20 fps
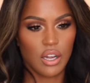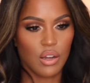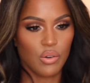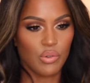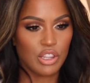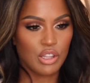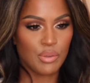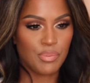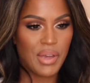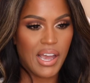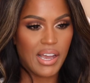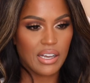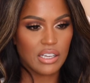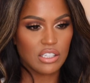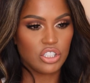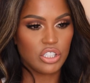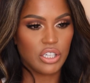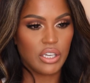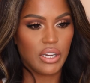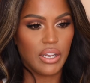with the
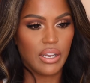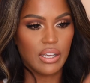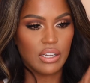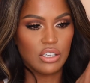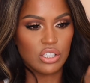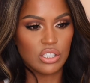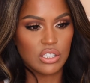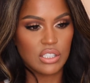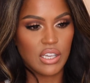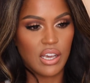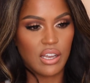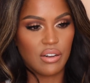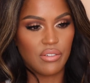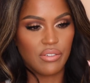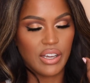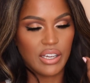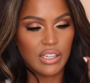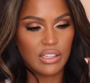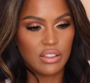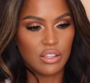packaging and just kind of
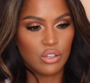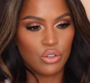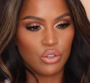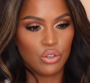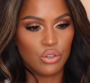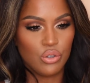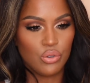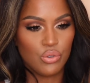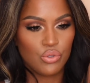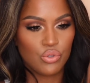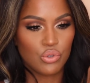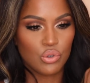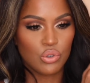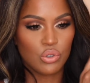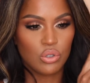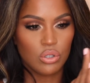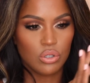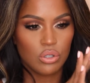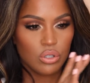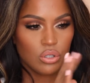like the
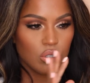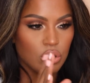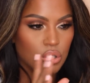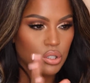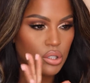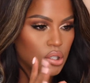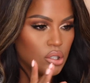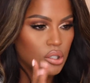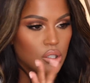neutral,